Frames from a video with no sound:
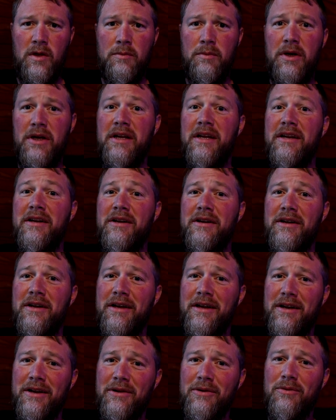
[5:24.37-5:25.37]
but
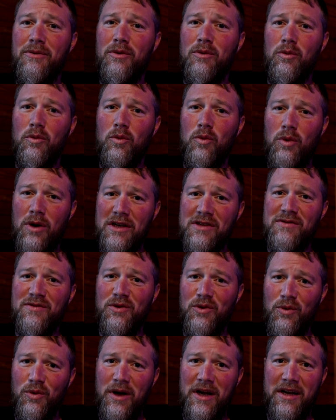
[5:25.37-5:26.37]
in a
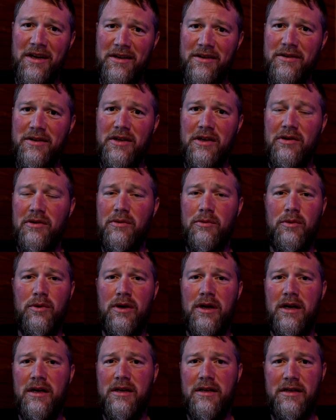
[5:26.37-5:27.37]
restful way. We're
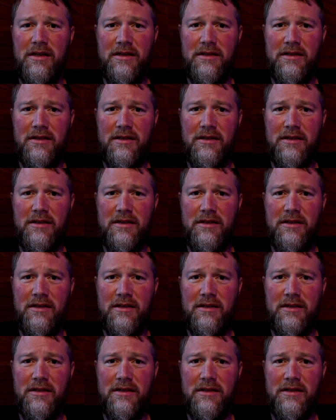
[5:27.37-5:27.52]
not